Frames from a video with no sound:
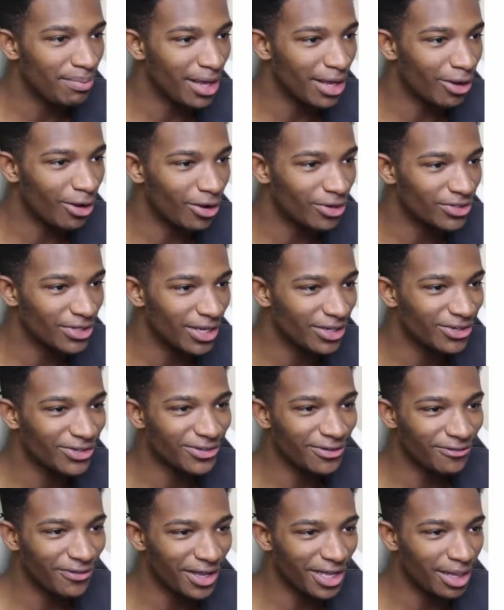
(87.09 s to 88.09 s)
Make all
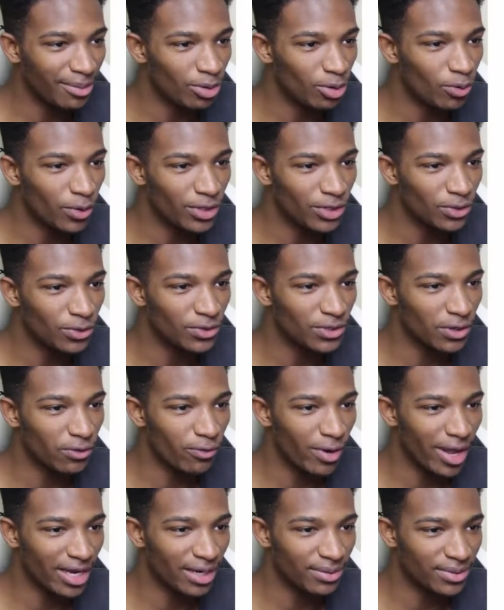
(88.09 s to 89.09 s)
stages available when
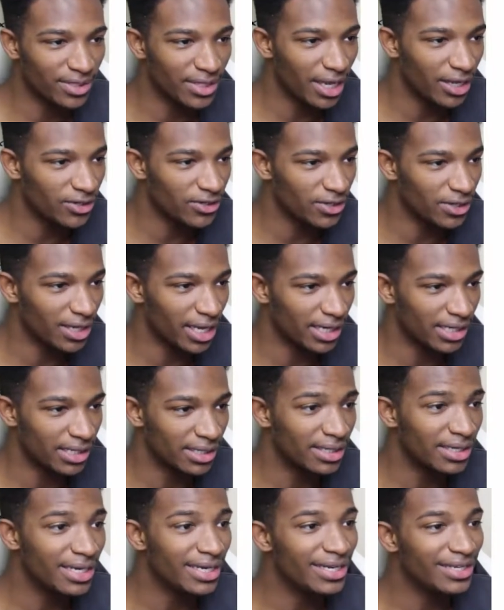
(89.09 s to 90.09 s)
using random stage
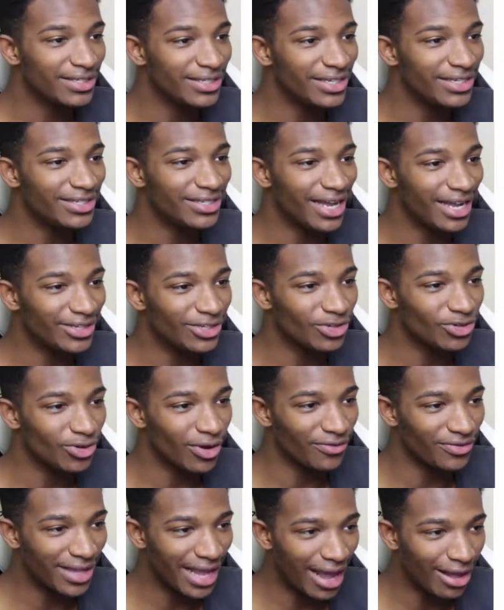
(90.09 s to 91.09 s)
selection, see stages you
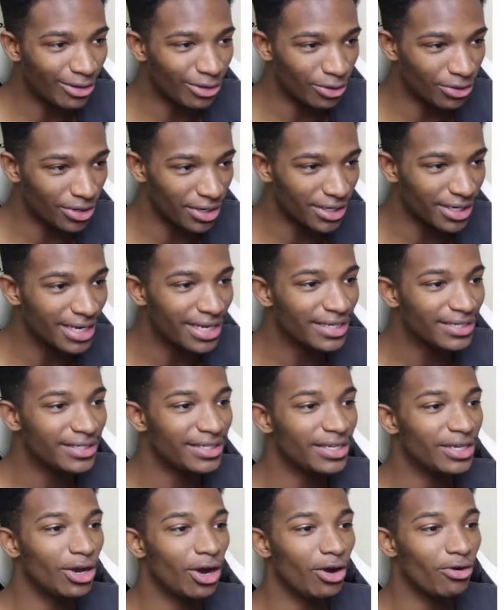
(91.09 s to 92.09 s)
have downloaded,
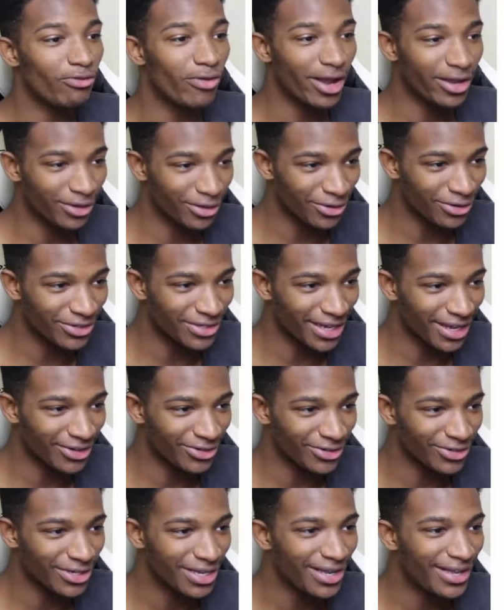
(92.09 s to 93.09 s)
see all regular
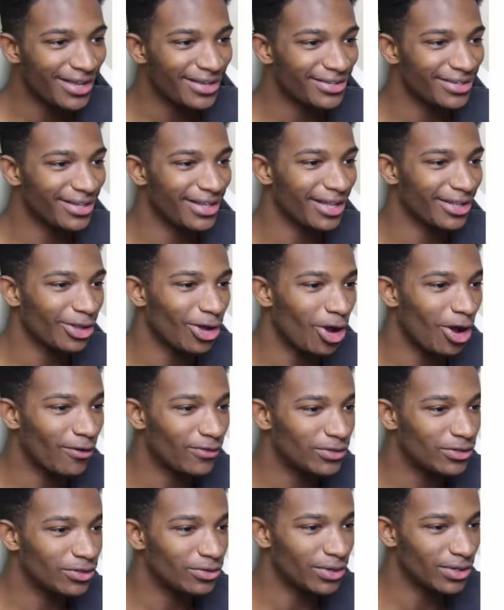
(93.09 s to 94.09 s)
stages, select
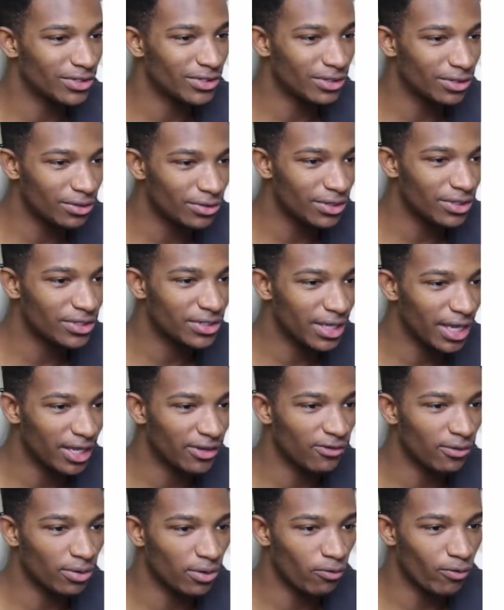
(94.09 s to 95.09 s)
off to exclude the
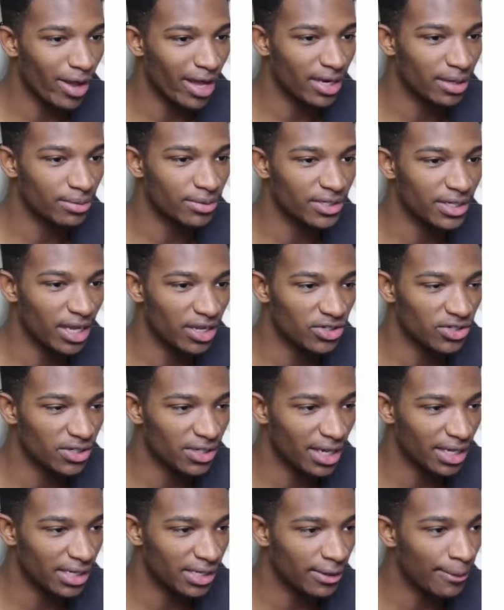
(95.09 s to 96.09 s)
stage from the random stage
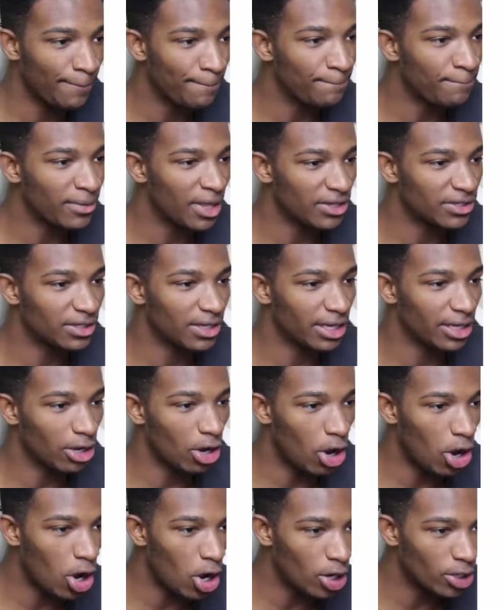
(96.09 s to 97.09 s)
selection, and
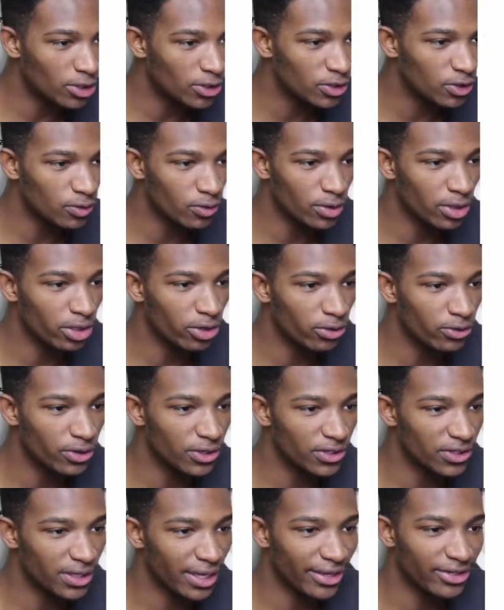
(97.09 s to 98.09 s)
select on to include
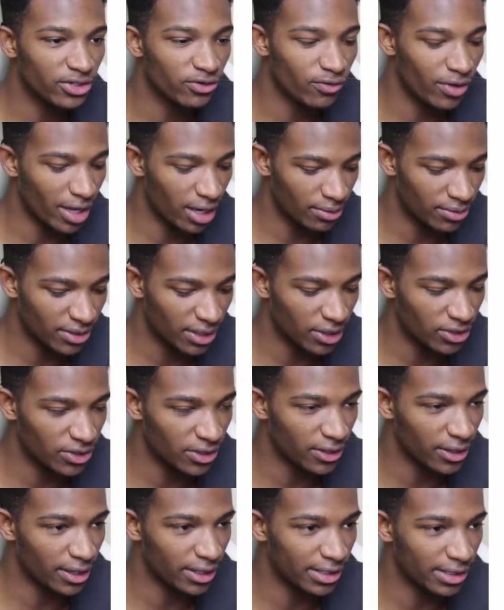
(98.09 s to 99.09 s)
the stage in random stage
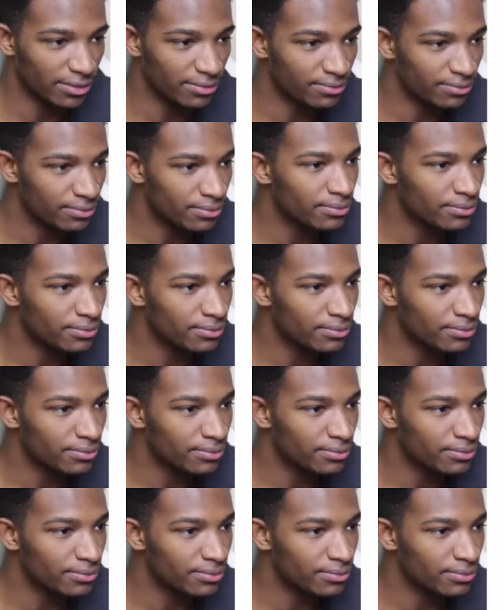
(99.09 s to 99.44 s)
selection.